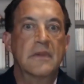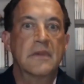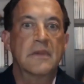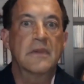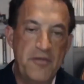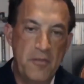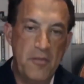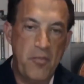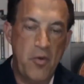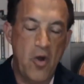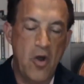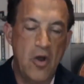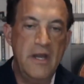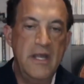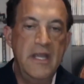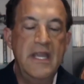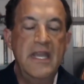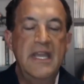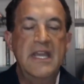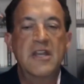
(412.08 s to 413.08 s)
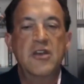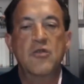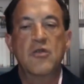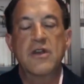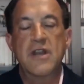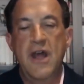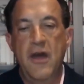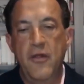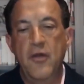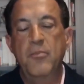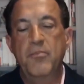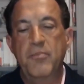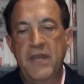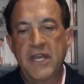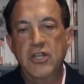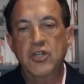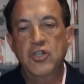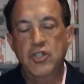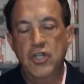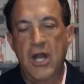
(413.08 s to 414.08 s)
left the party into another
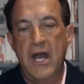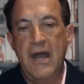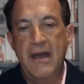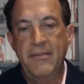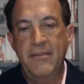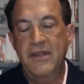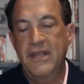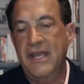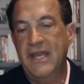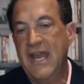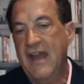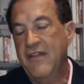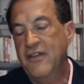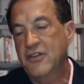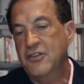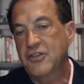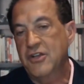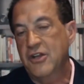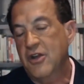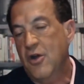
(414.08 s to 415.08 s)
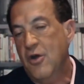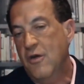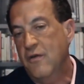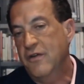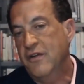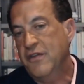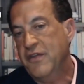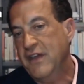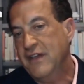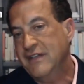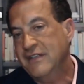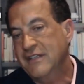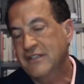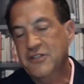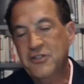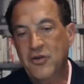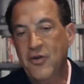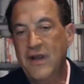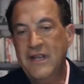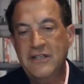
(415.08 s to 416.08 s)
big job, and the guy that took over thinks
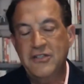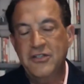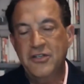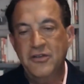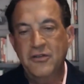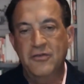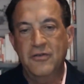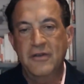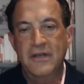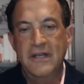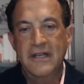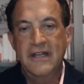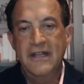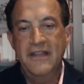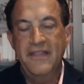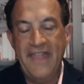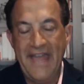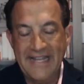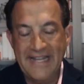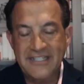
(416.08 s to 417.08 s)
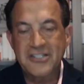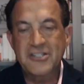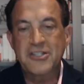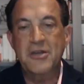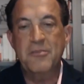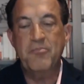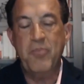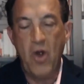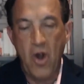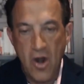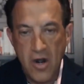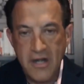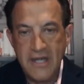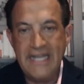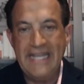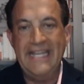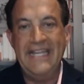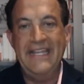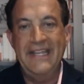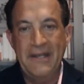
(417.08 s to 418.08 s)
it's great too. That's the
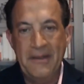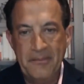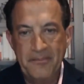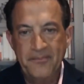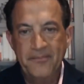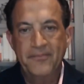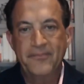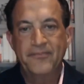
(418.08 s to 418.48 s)
party